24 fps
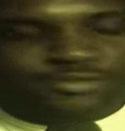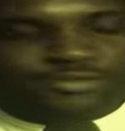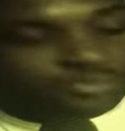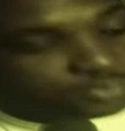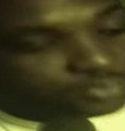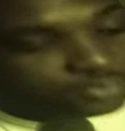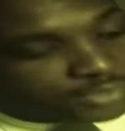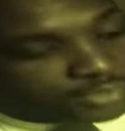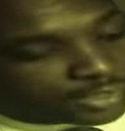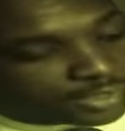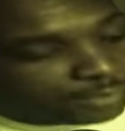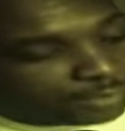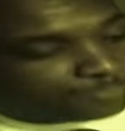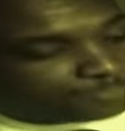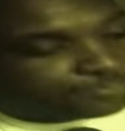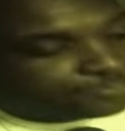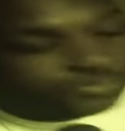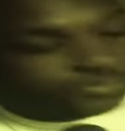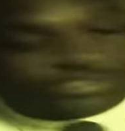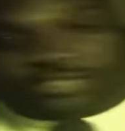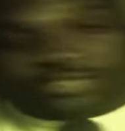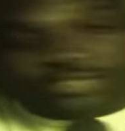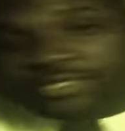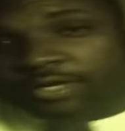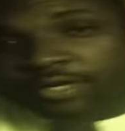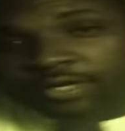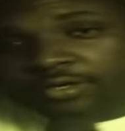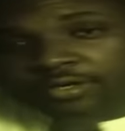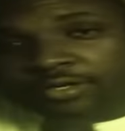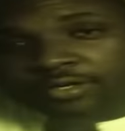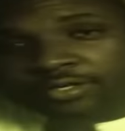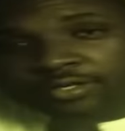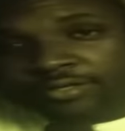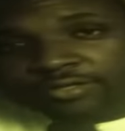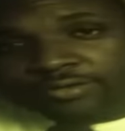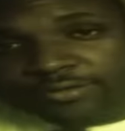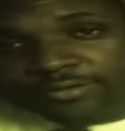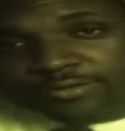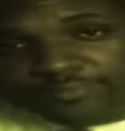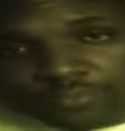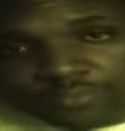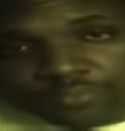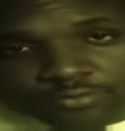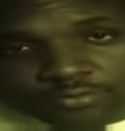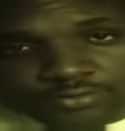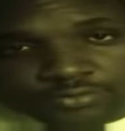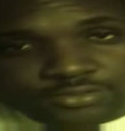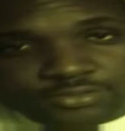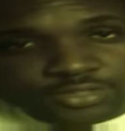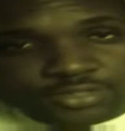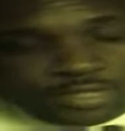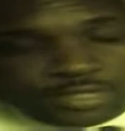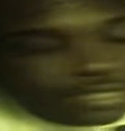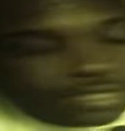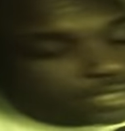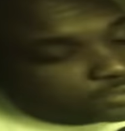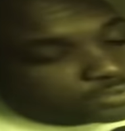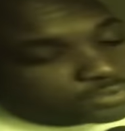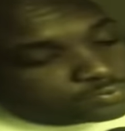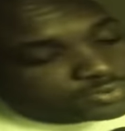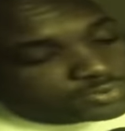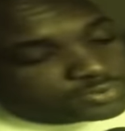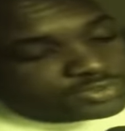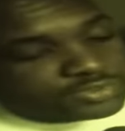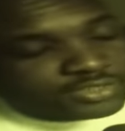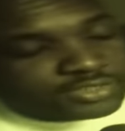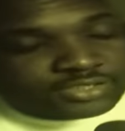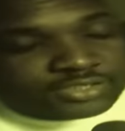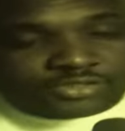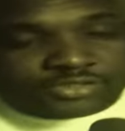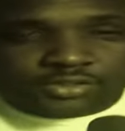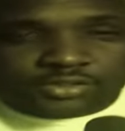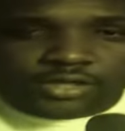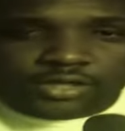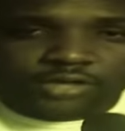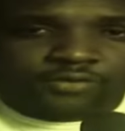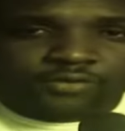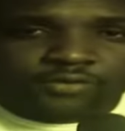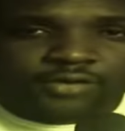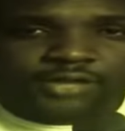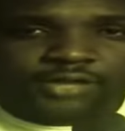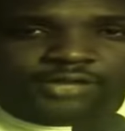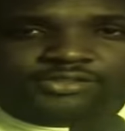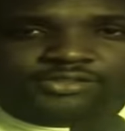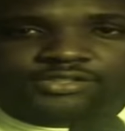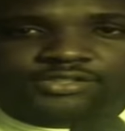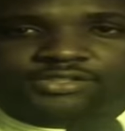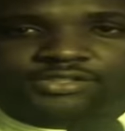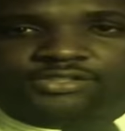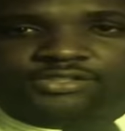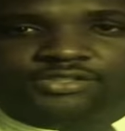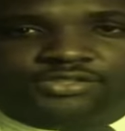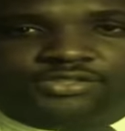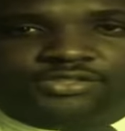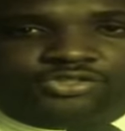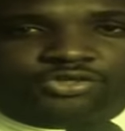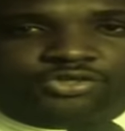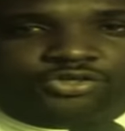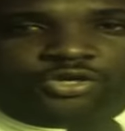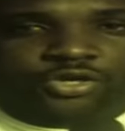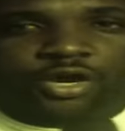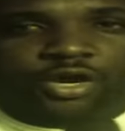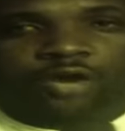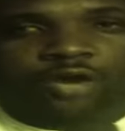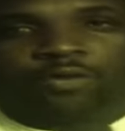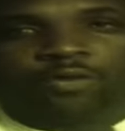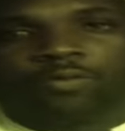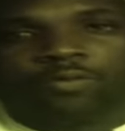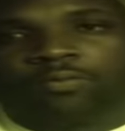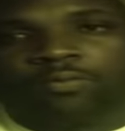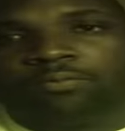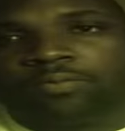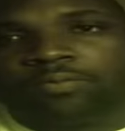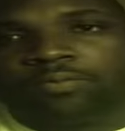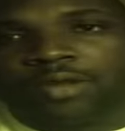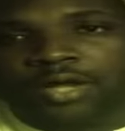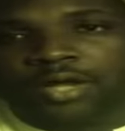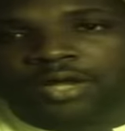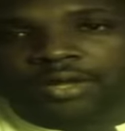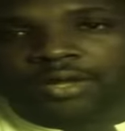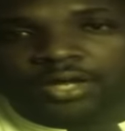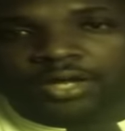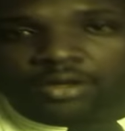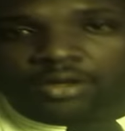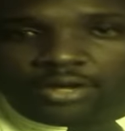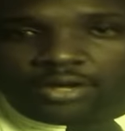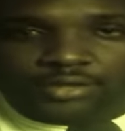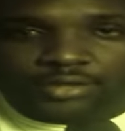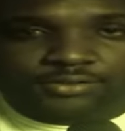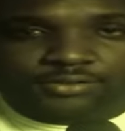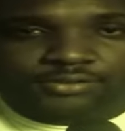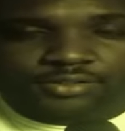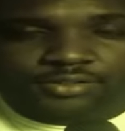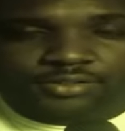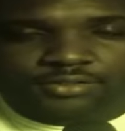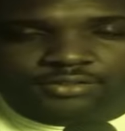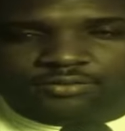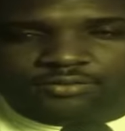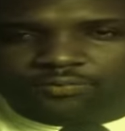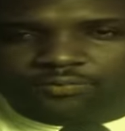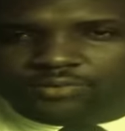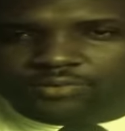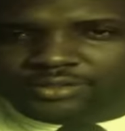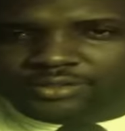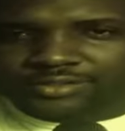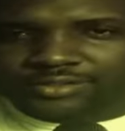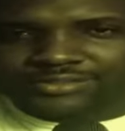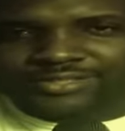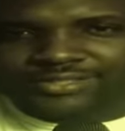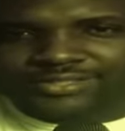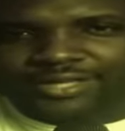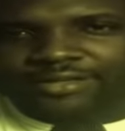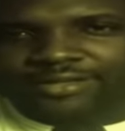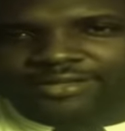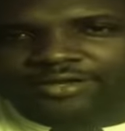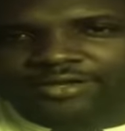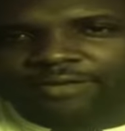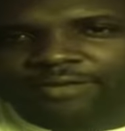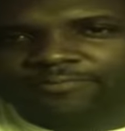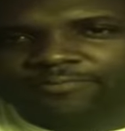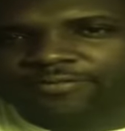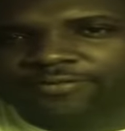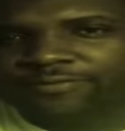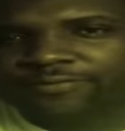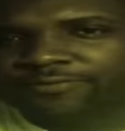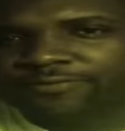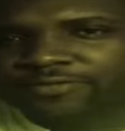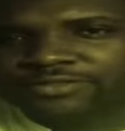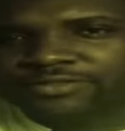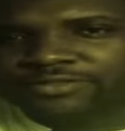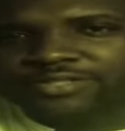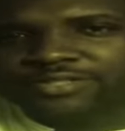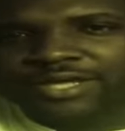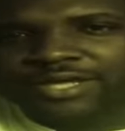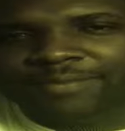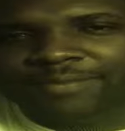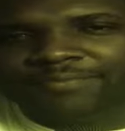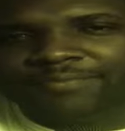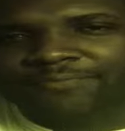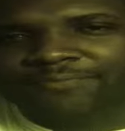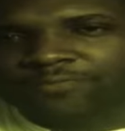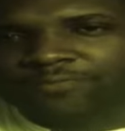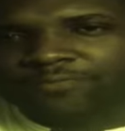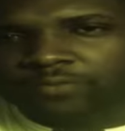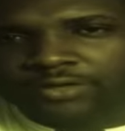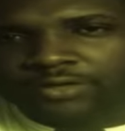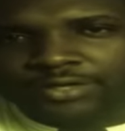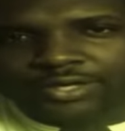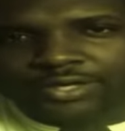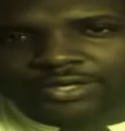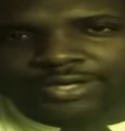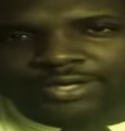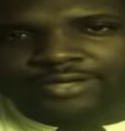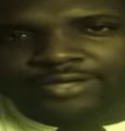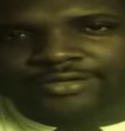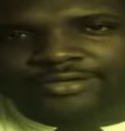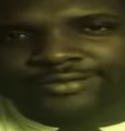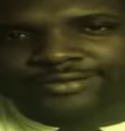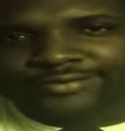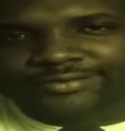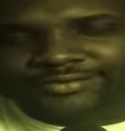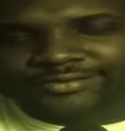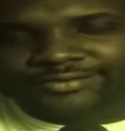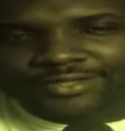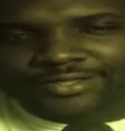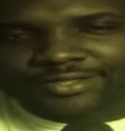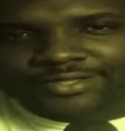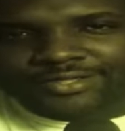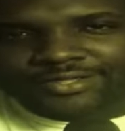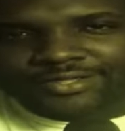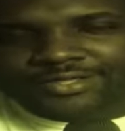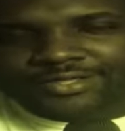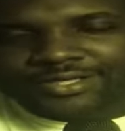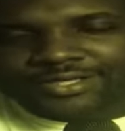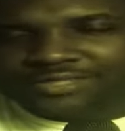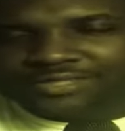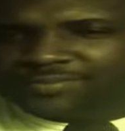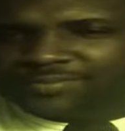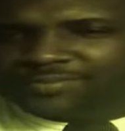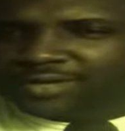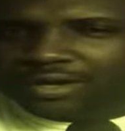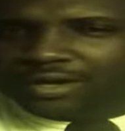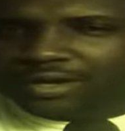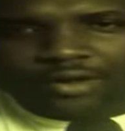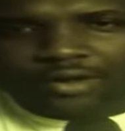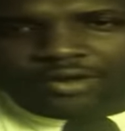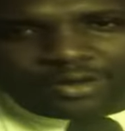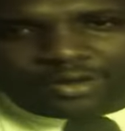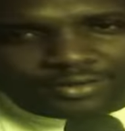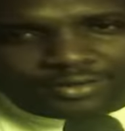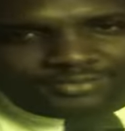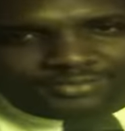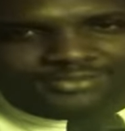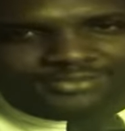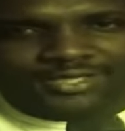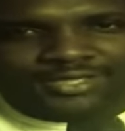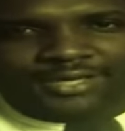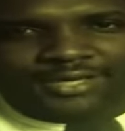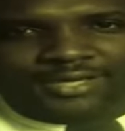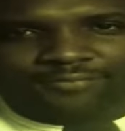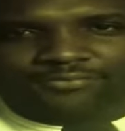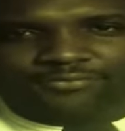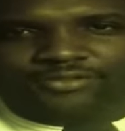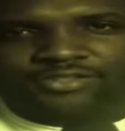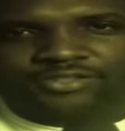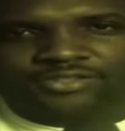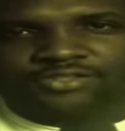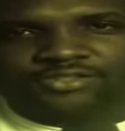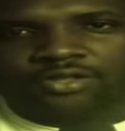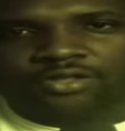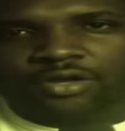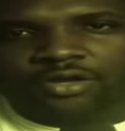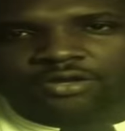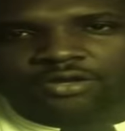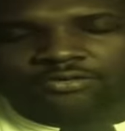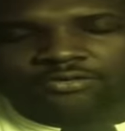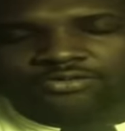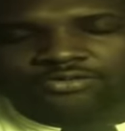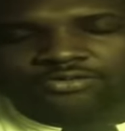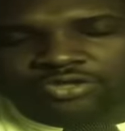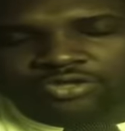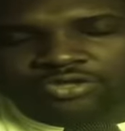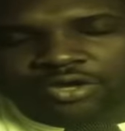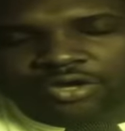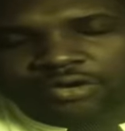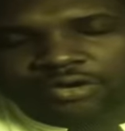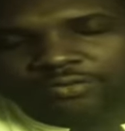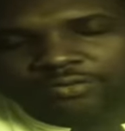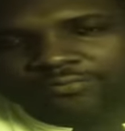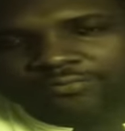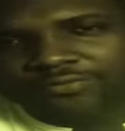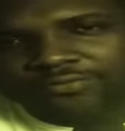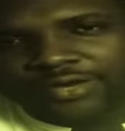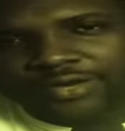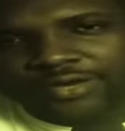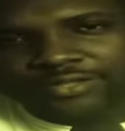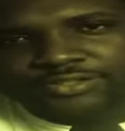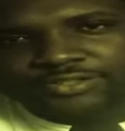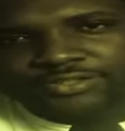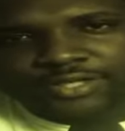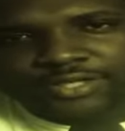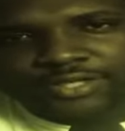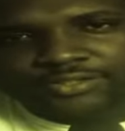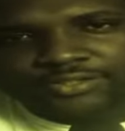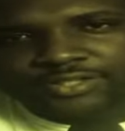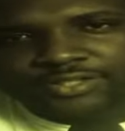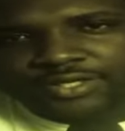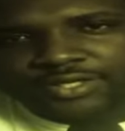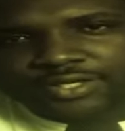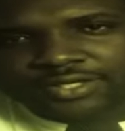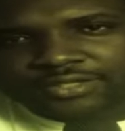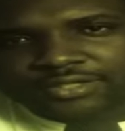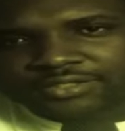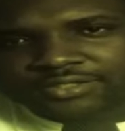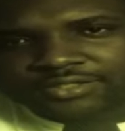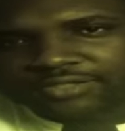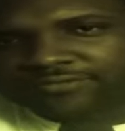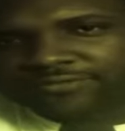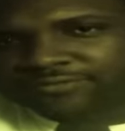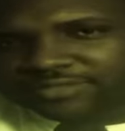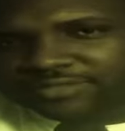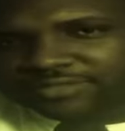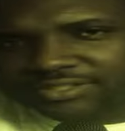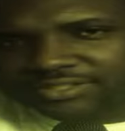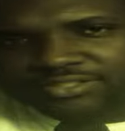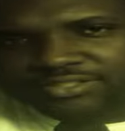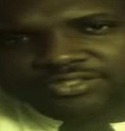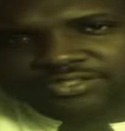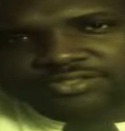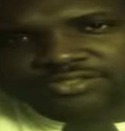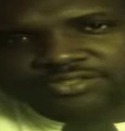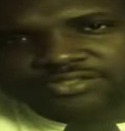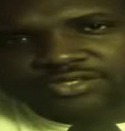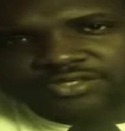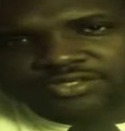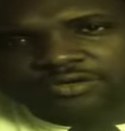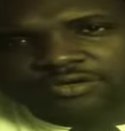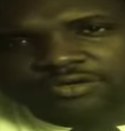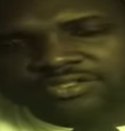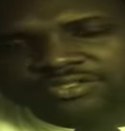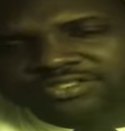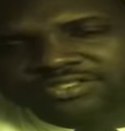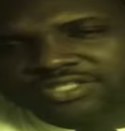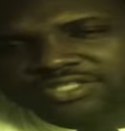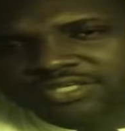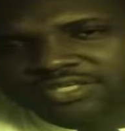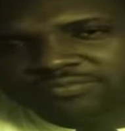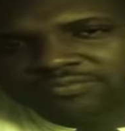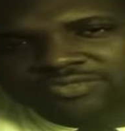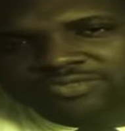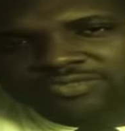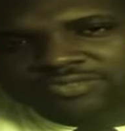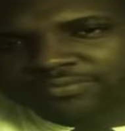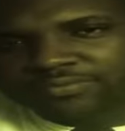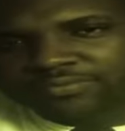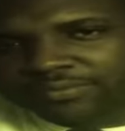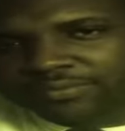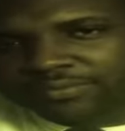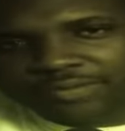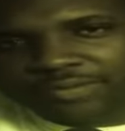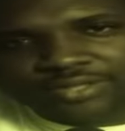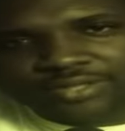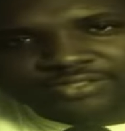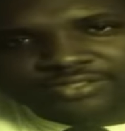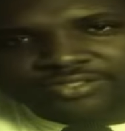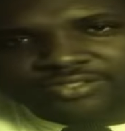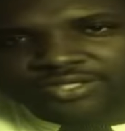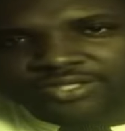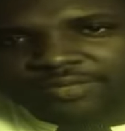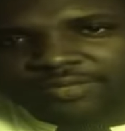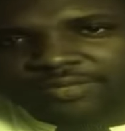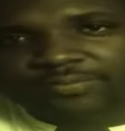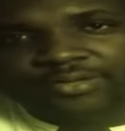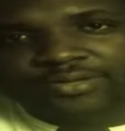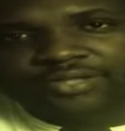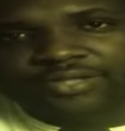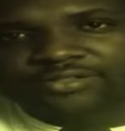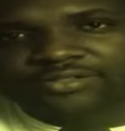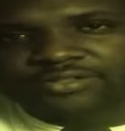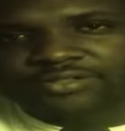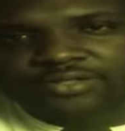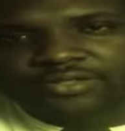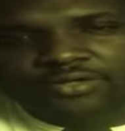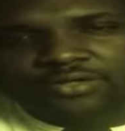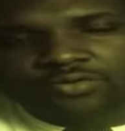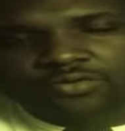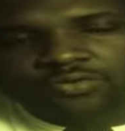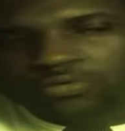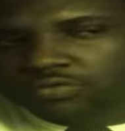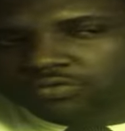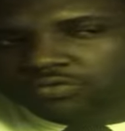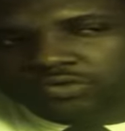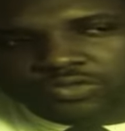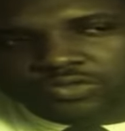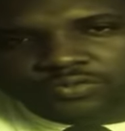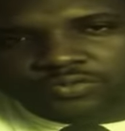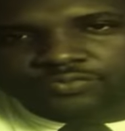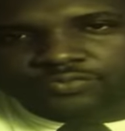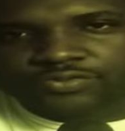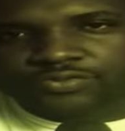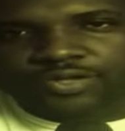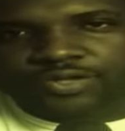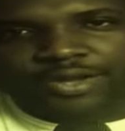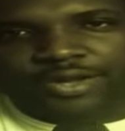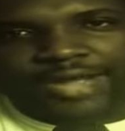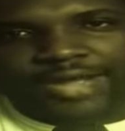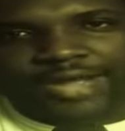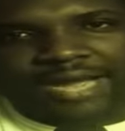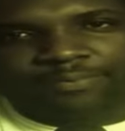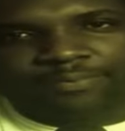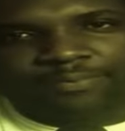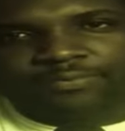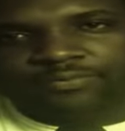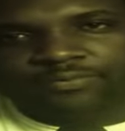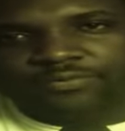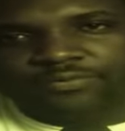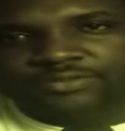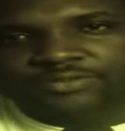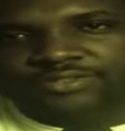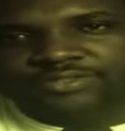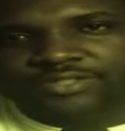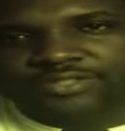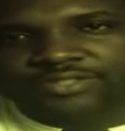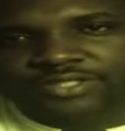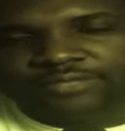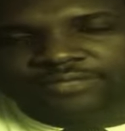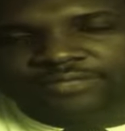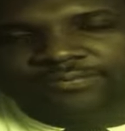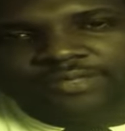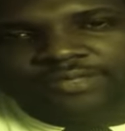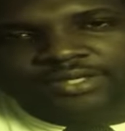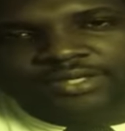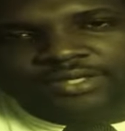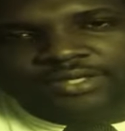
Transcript: So now, let's get down to nitty-gritty, folks. I just want to say congratulations to the Chicago Blackhawks. Winning the Stanley Cup for the first time in 49 years. It's been a long time for this Chicago franchise. Just 6 years ago, this team was pretty much in the abyss. Who knows what was going to happen with this team?